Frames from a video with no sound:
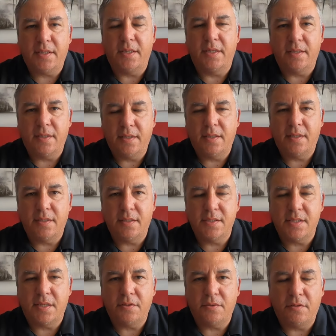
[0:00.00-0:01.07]
10, and
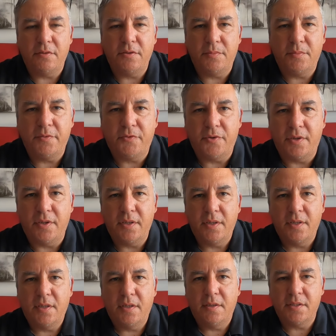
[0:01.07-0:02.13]
as I told you before,
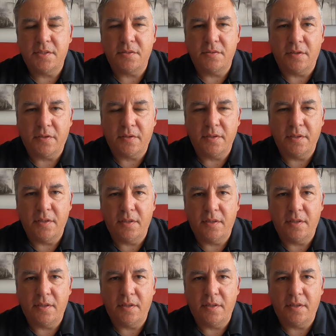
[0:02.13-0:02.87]
it's not